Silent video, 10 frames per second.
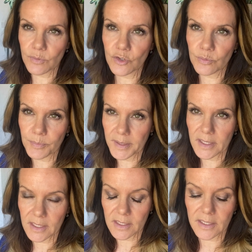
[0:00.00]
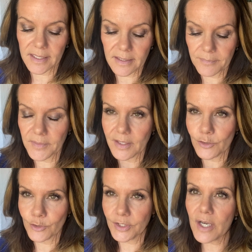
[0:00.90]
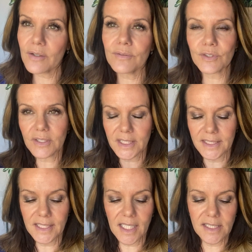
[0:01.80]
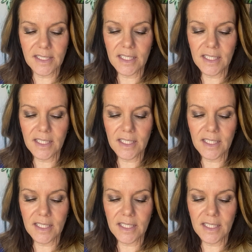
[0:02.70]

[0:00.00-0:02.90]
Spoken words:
which will be in Atlanta? Yes or no? So you click yes.